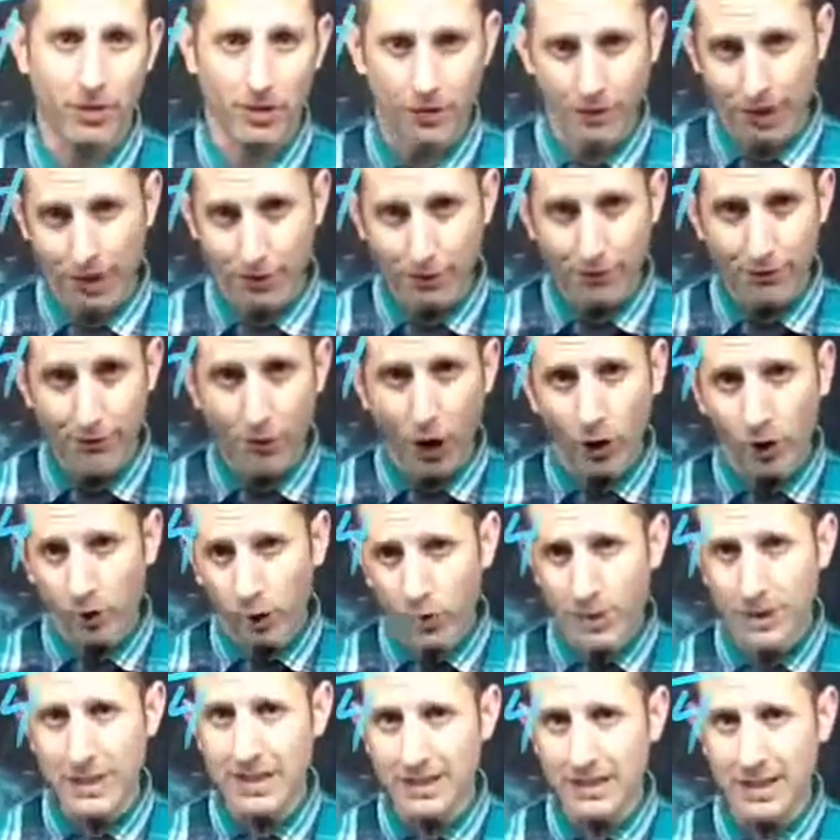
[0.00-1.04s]
They
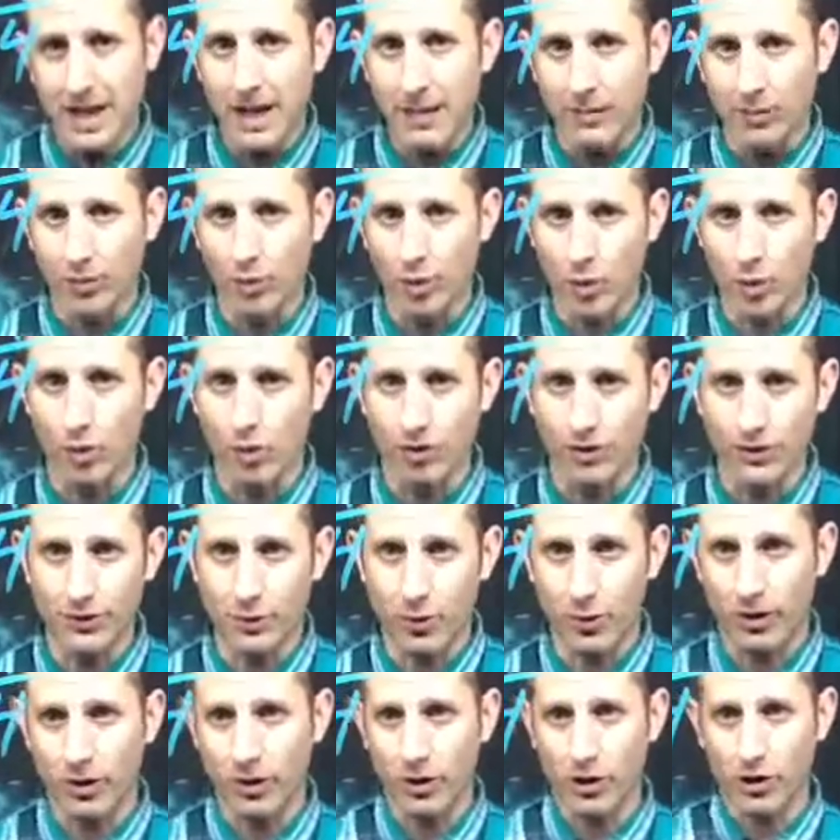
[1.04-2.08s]
follow the same rules
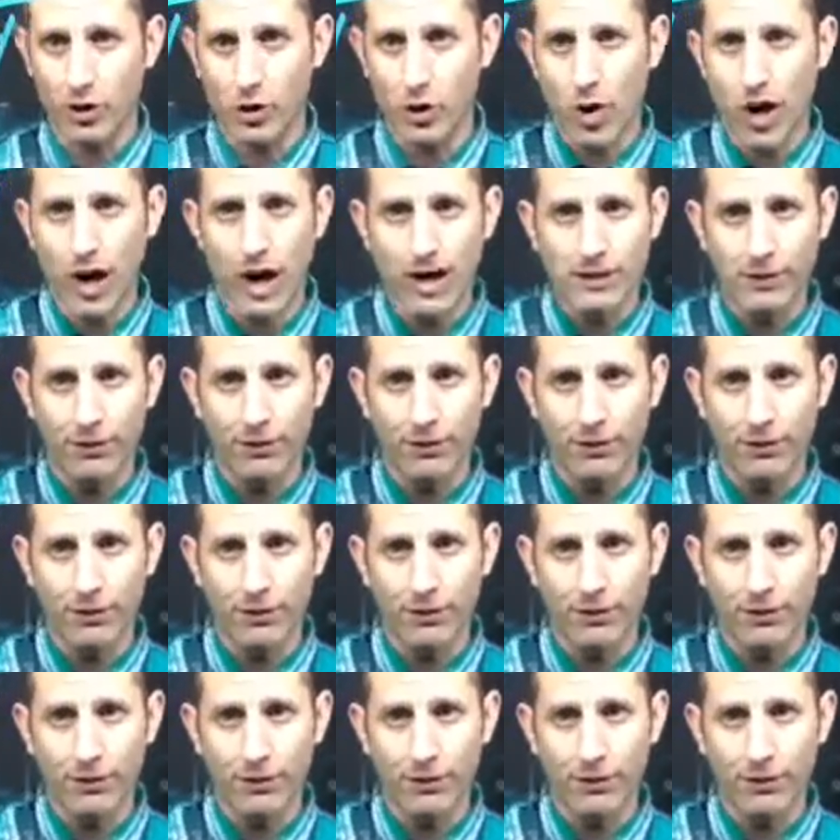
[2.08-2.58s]
where you're trying